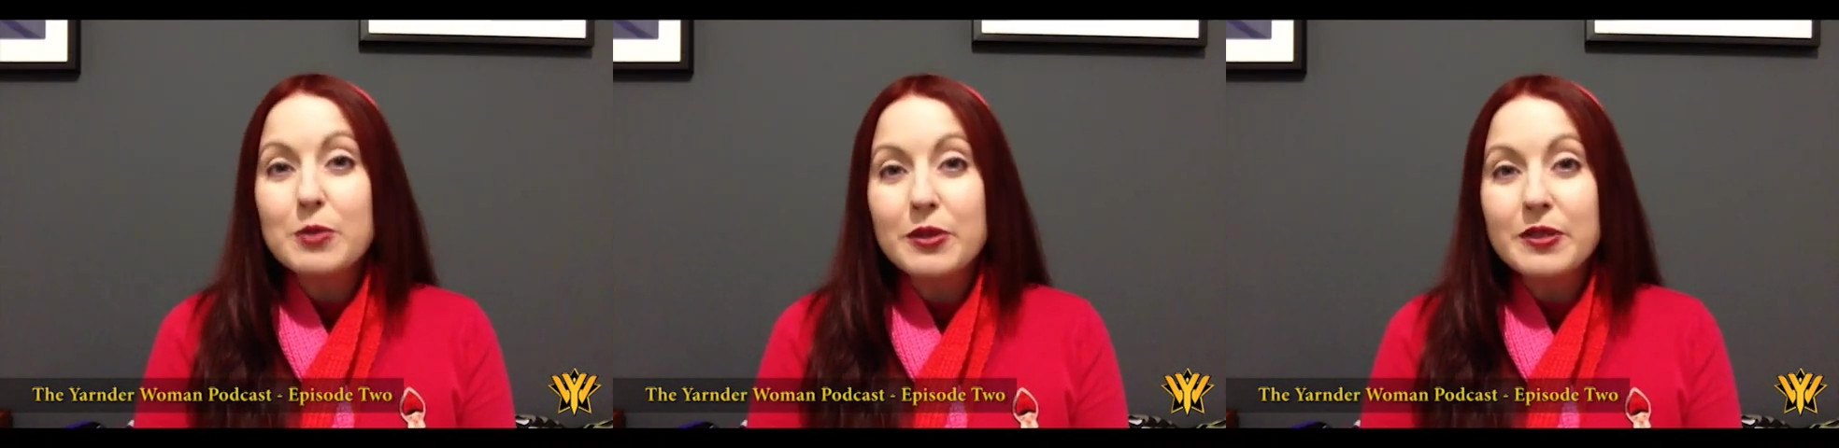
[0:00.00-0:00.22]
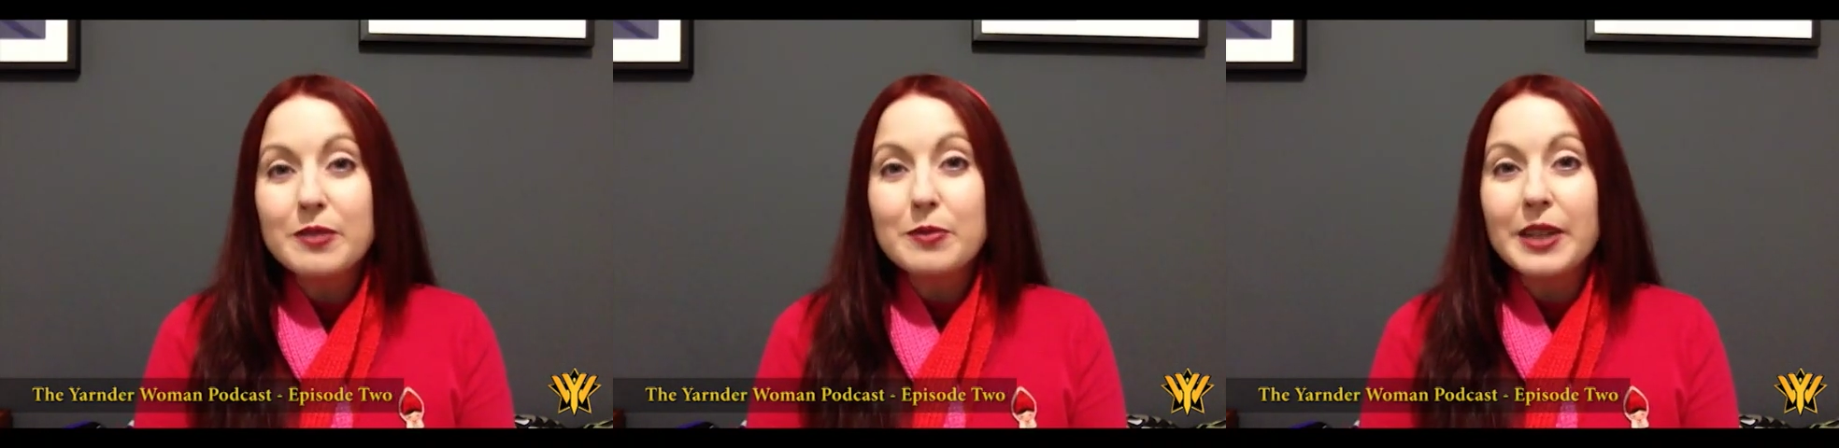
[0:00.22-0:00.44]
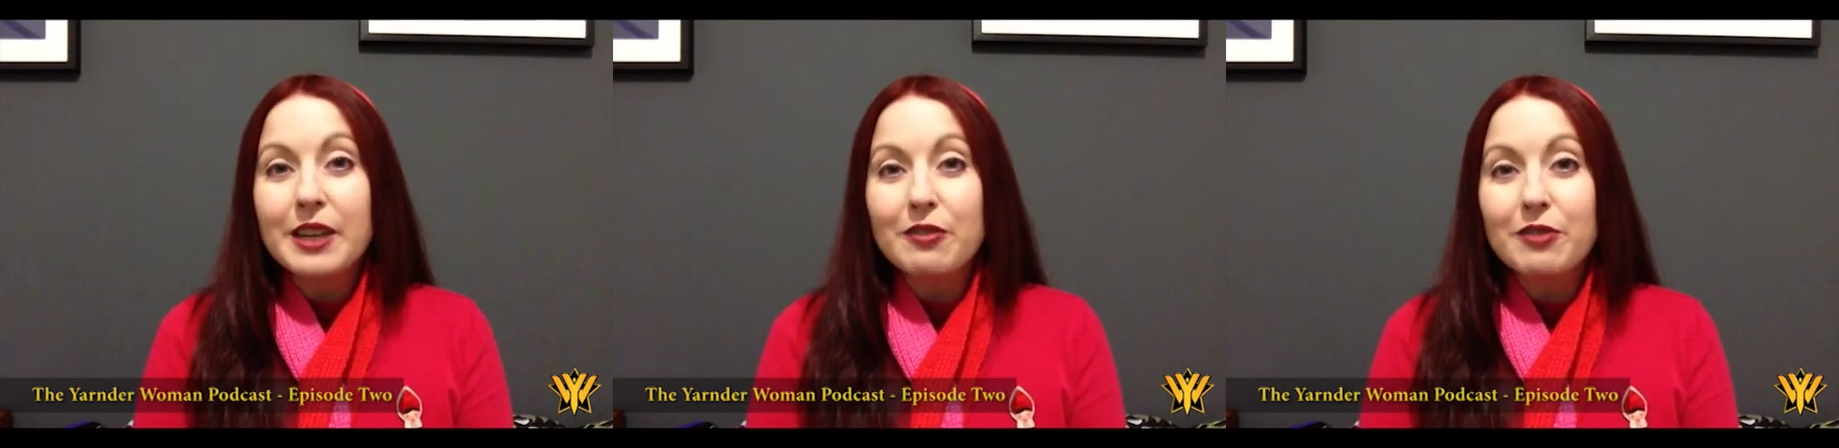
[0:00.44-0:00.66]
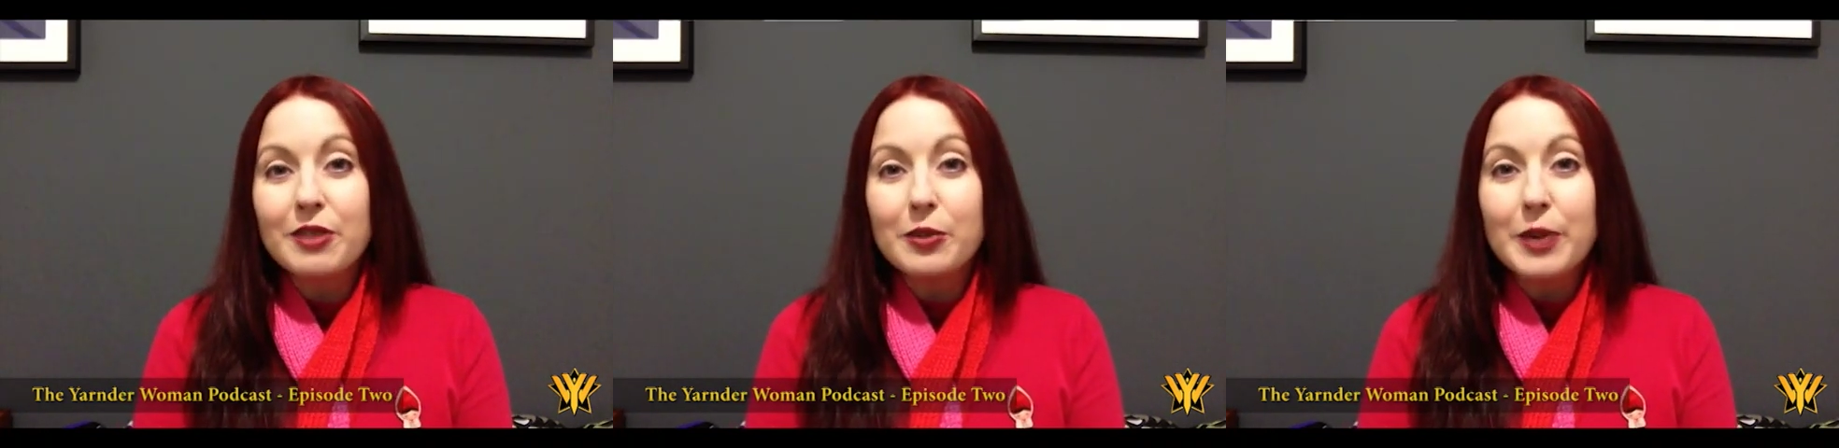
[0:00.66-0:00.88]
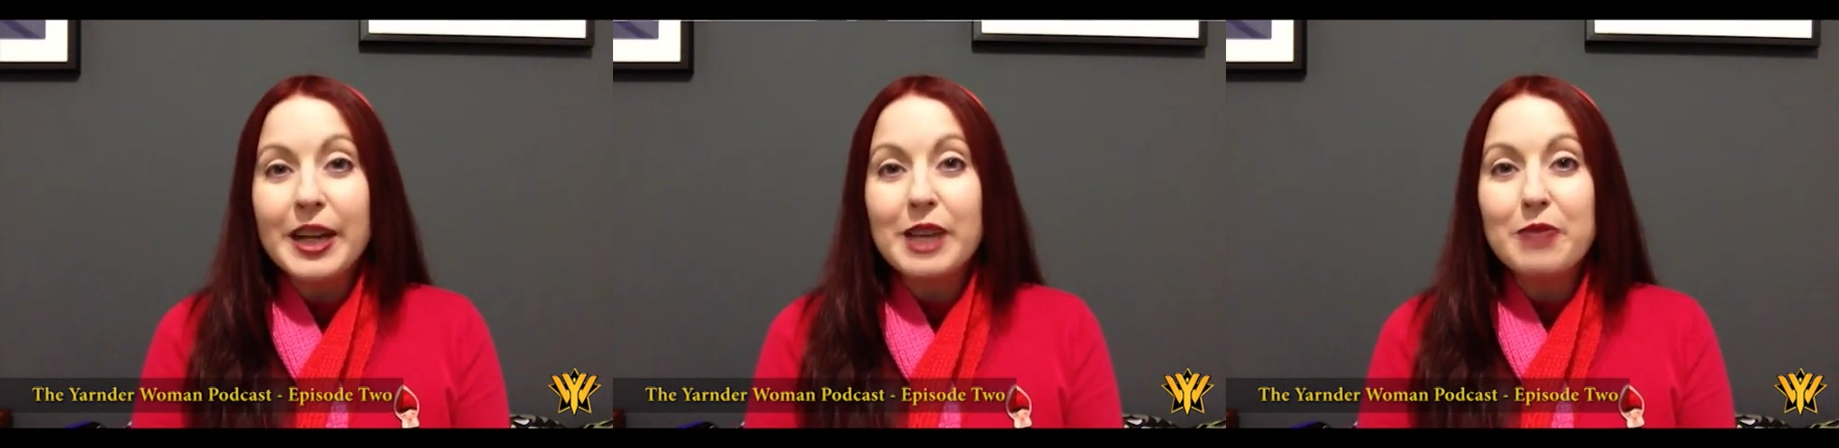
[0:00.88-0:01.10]
possibly every
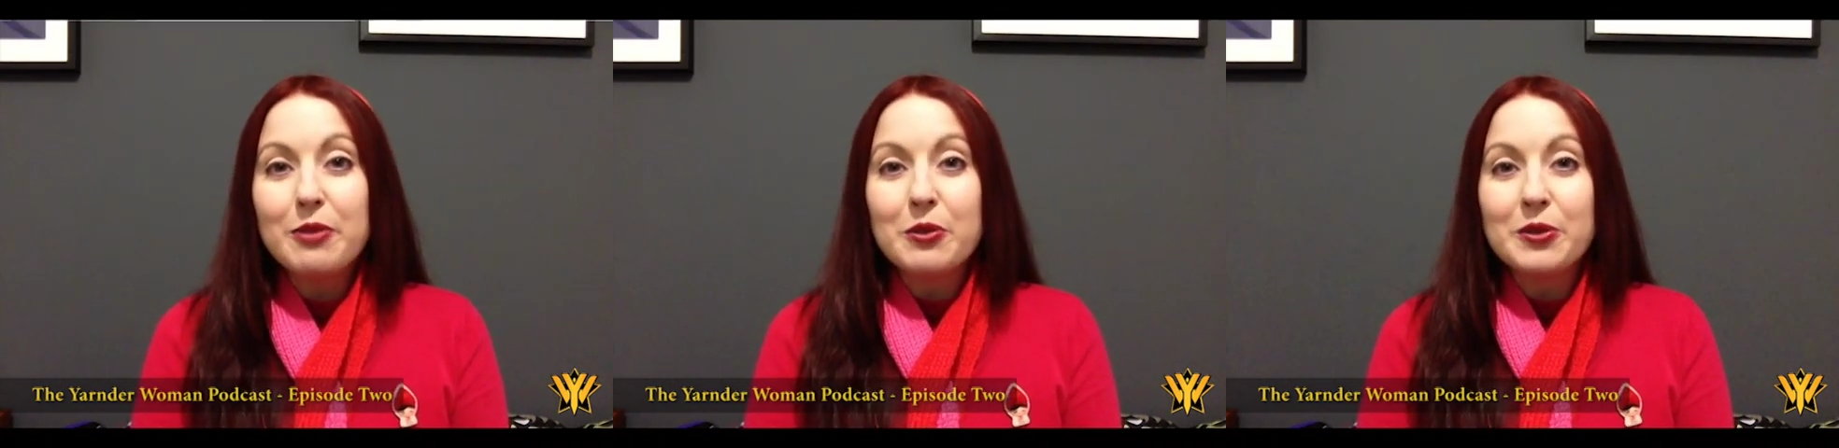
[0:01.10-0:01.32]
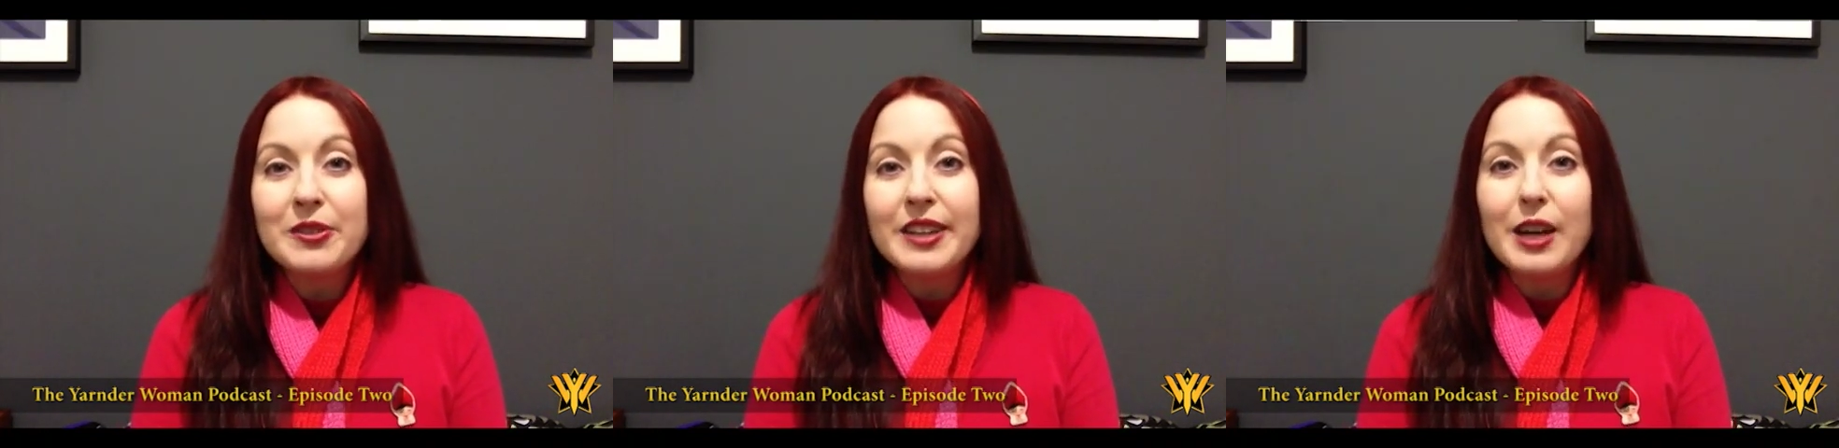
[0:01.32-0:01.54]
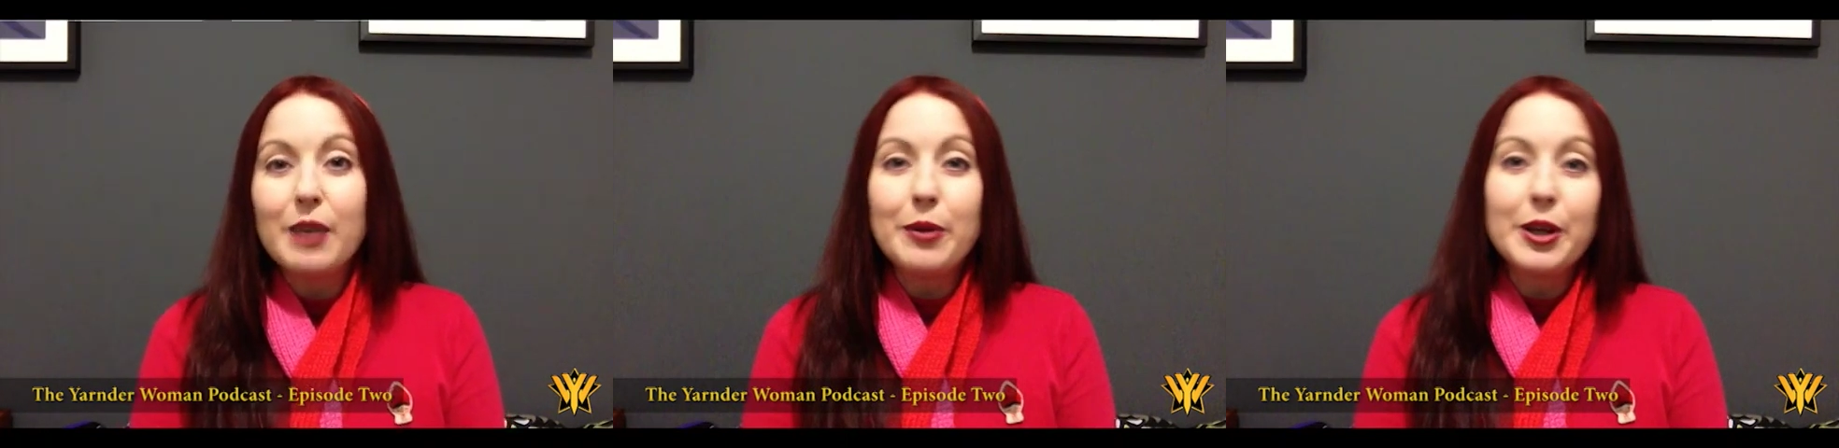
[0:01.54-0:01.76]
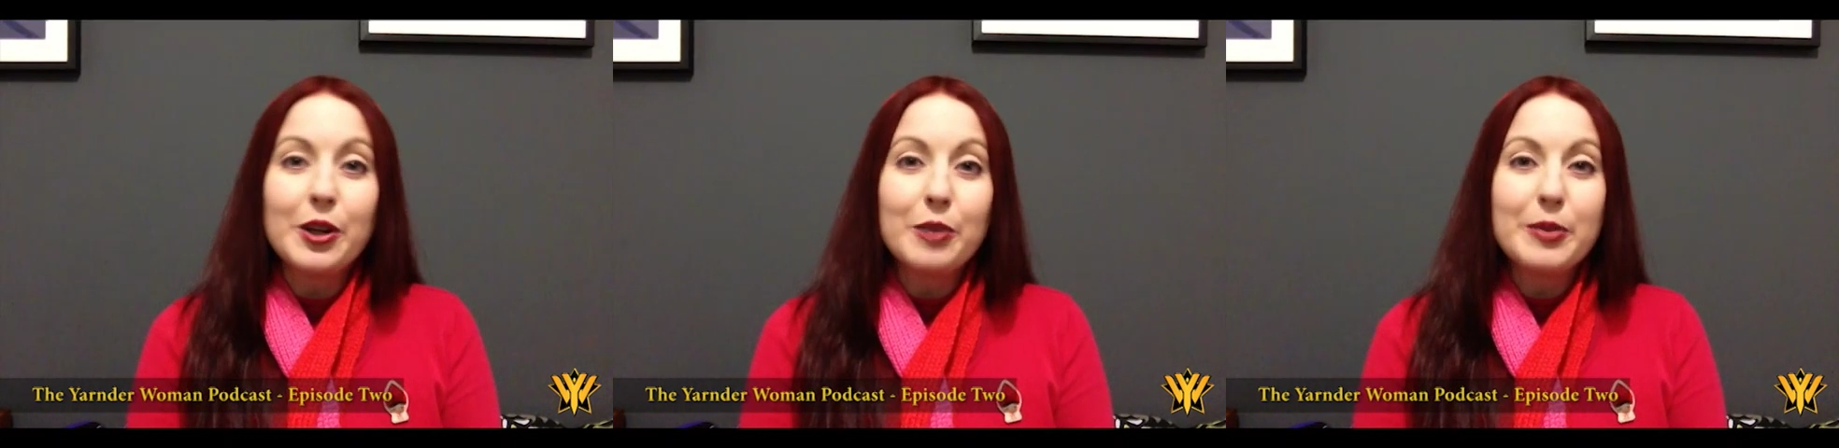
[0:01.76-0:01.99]
week, but we'll see how we go,